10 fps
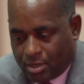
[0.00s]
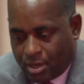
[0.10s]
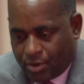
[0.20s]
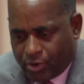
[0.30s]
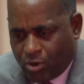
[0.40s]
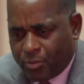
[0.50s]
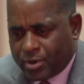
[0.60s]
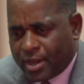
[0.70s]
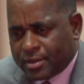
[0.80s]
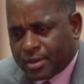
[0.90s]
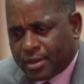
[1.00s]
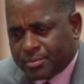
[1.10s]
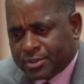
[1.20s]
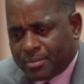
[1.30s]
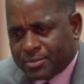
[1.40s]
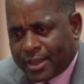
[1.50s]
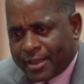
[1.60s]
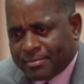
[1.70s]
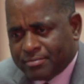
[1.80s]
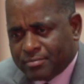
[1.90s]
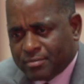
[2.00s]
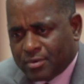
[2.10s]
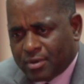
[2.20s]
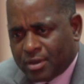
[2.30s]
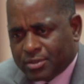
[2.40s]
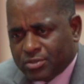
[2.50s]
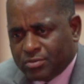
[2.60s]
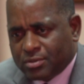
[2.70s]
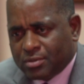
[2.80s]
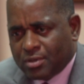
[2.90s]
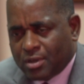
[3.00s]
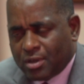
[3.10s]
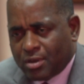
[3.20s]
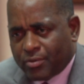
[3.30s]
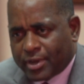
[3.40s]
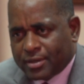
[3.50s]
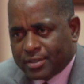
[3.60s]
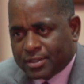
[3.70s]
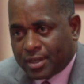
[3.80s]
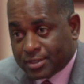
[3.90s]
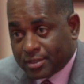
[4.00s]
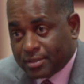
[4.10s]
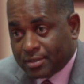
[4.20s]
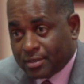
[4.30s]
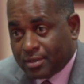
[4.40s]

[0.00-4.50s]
and we're hoping that um, sometime uh, soon we can discuss it